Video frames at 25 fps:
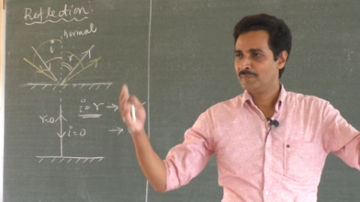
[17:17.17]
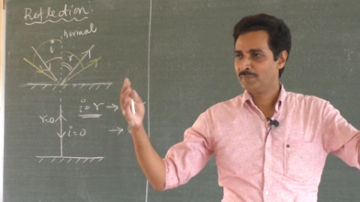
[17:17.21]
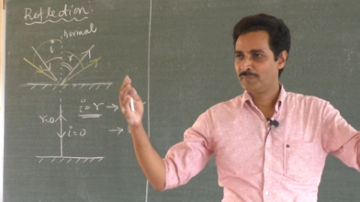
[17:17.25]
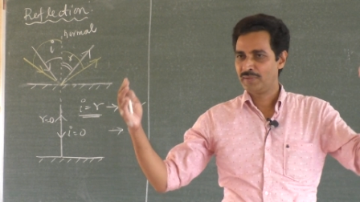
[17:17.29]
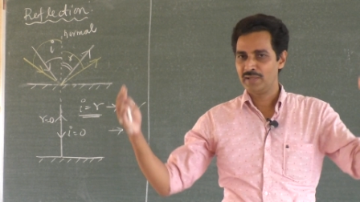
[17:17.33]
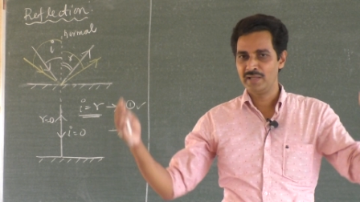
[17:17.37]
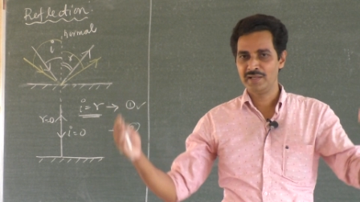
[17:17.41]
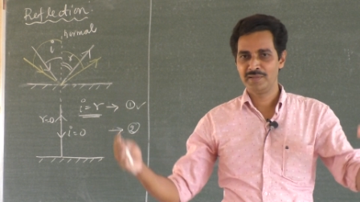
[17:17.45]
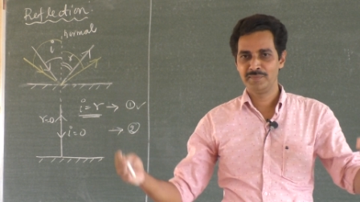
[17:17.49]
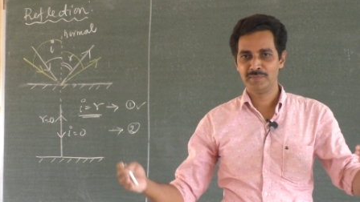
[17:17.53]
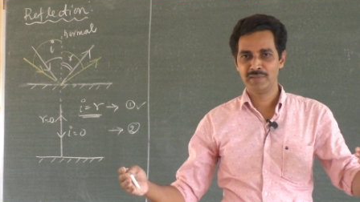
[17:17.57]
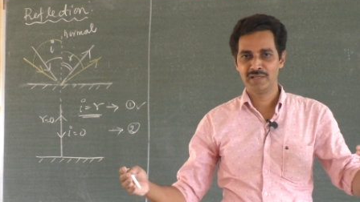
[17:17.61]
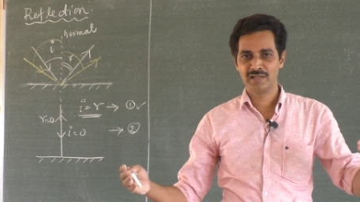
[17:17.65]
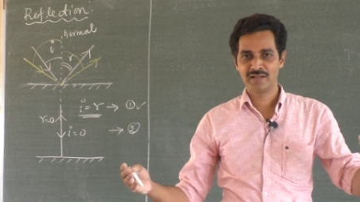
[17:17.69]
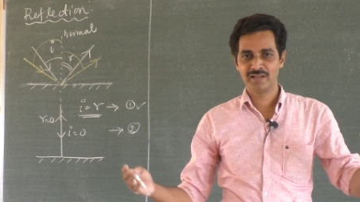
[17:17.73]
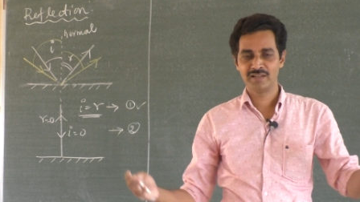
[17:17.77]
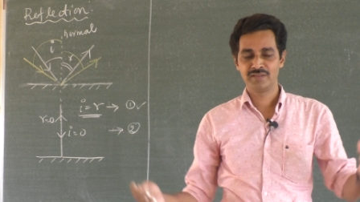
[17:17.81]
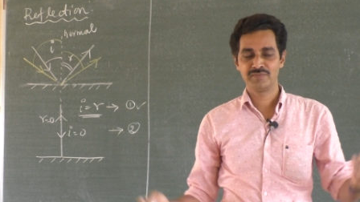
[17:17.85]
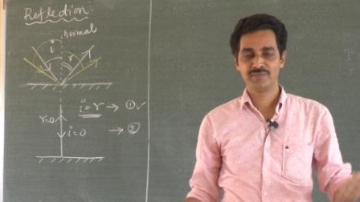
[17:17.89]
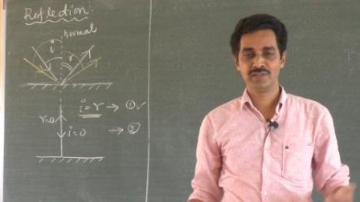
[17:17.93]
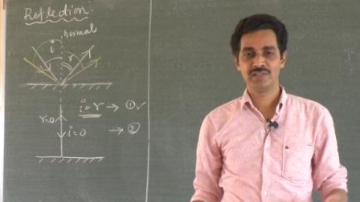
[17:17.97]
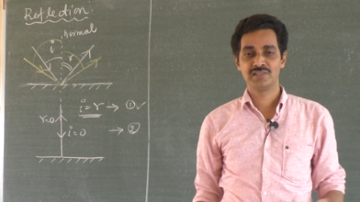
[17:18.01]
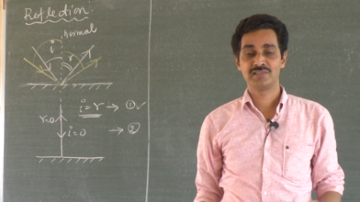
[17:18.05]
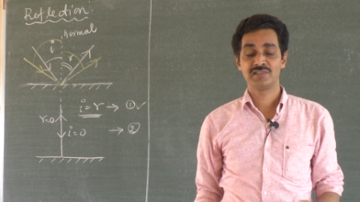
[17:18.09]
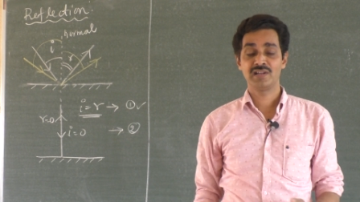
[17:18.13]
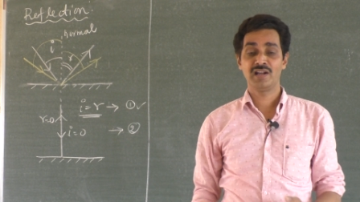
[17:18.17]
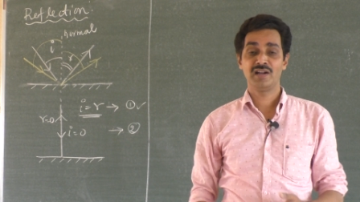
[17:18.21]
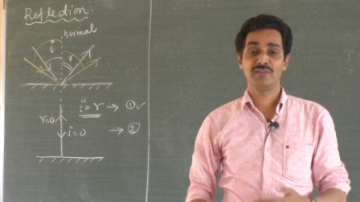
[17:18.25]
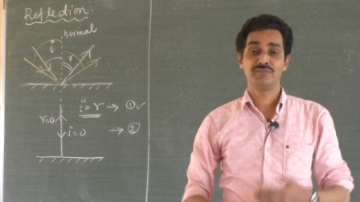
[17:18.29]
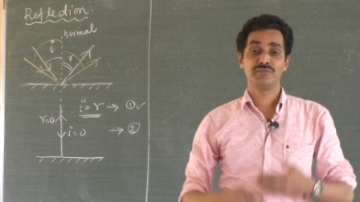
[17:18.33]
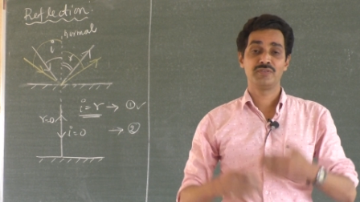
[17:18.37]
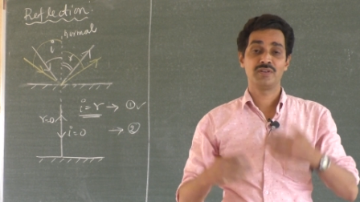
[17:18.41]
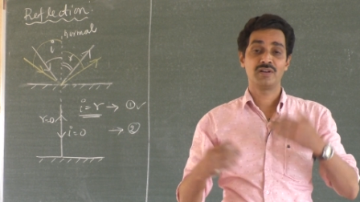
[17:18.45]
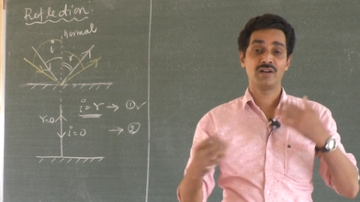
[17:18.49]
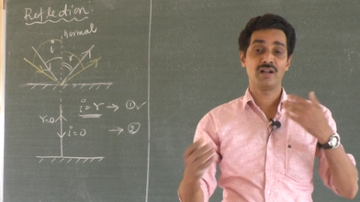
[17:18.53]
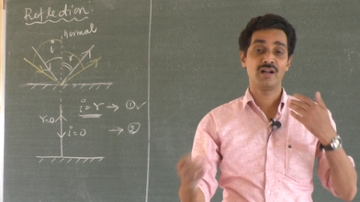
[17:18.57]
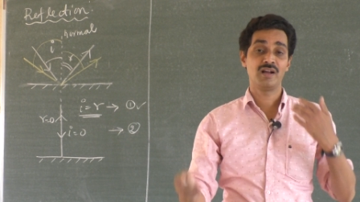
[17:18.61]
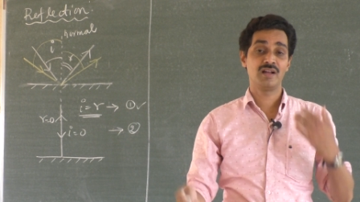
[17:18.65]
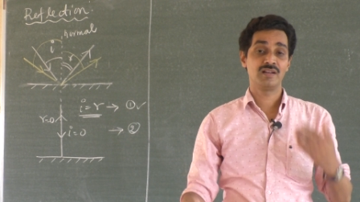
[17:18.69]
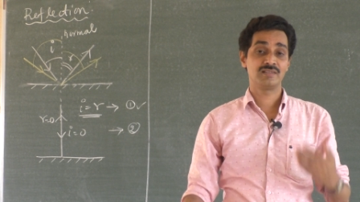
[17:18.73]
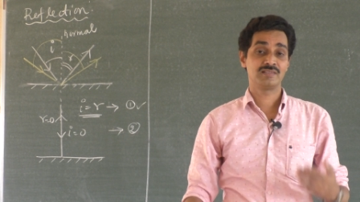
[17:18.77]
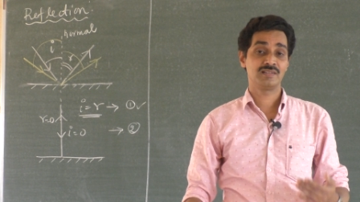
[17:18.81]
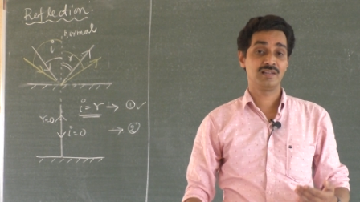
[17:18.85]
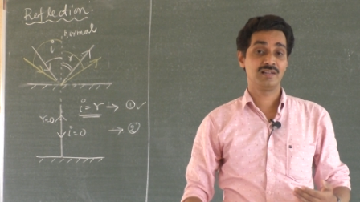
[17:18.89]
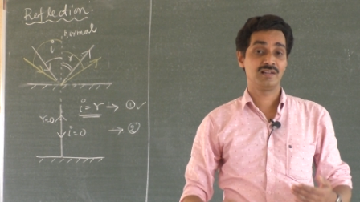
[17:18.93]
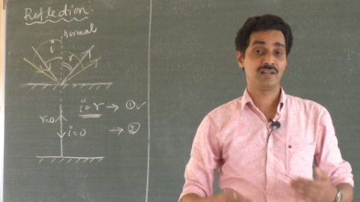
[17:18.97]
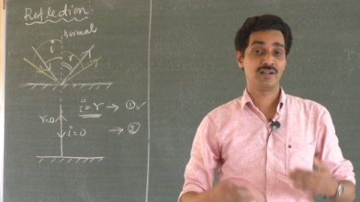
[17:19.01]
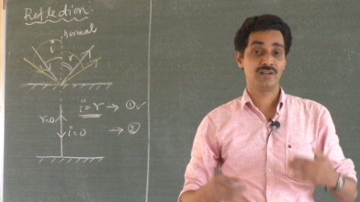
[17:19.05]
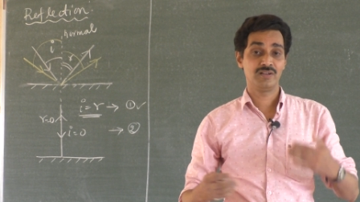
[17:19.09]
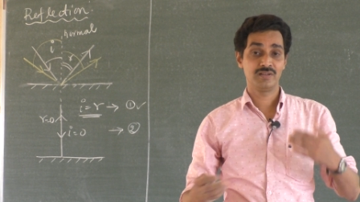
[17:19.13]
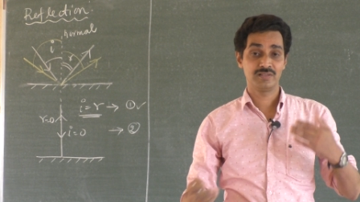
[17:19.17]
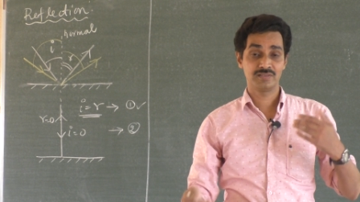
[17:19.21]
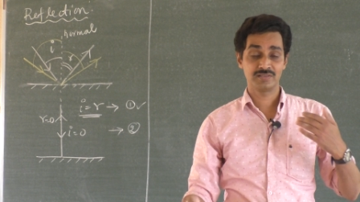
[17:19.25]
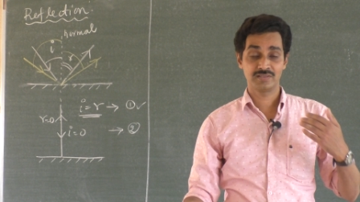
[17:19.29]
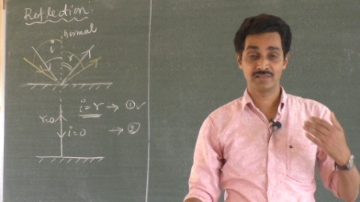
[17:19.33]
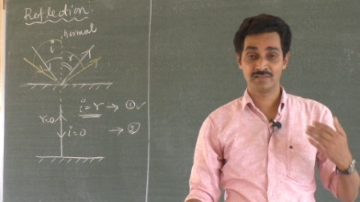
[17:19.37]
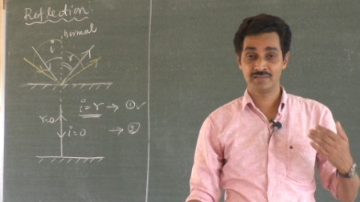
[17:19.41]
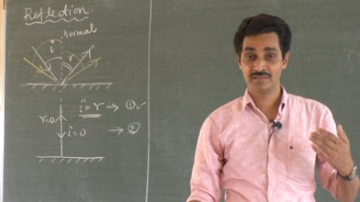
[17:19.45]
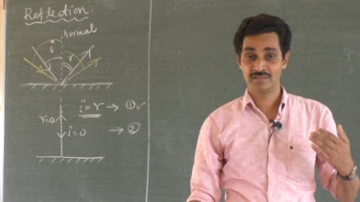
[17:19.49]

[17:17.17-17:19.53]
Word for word: plane mirror we stand for hours and hours